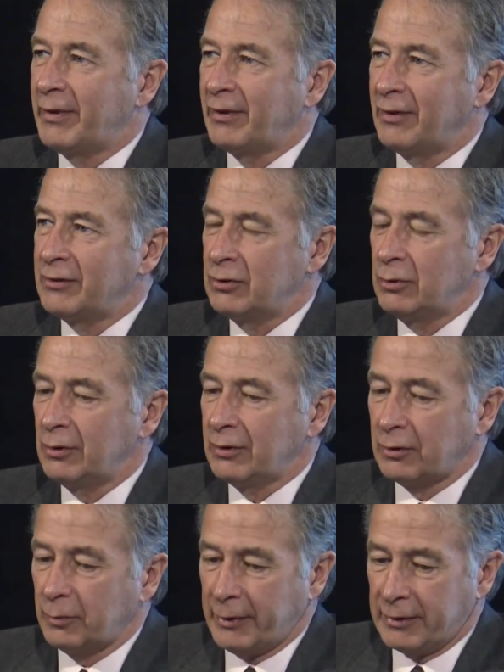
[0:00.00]
bit on you a
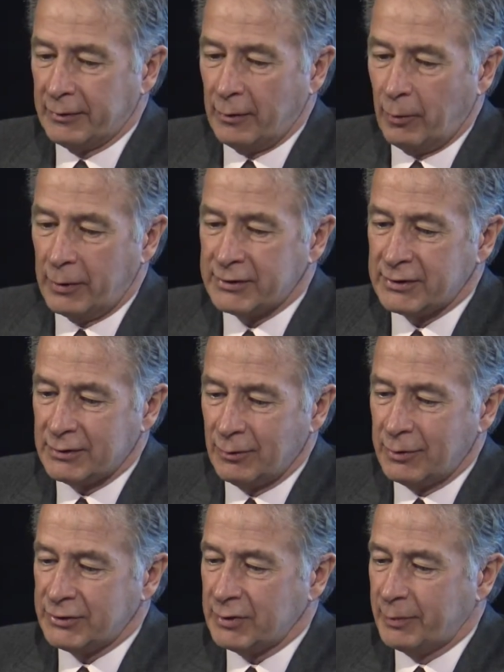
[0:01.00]
little bit, what's
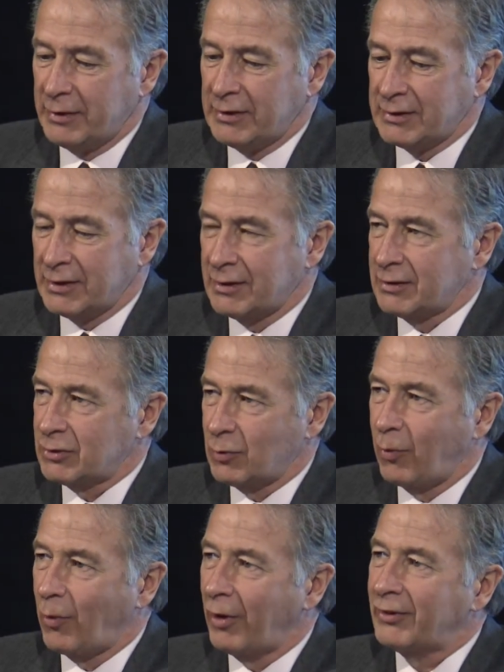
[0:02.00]
what's the piece of this
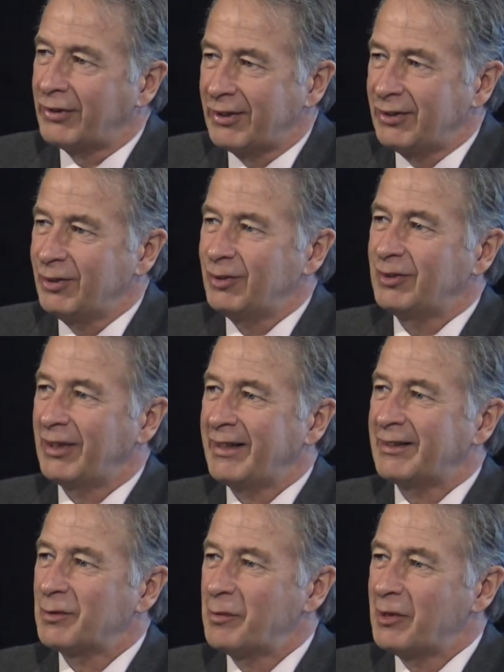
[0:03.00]
work that you
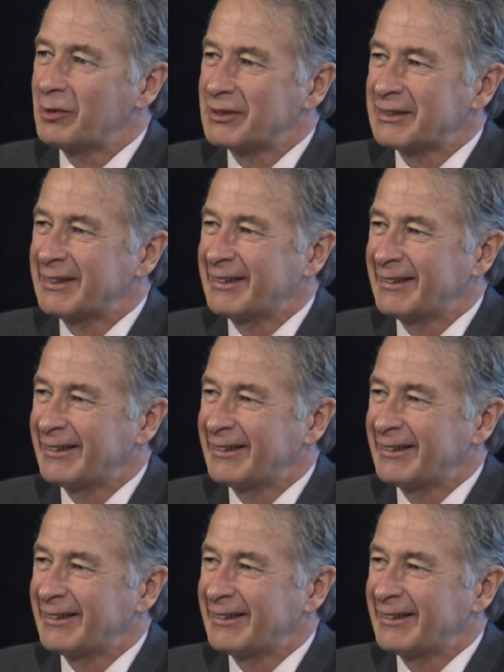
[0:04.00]
like the most?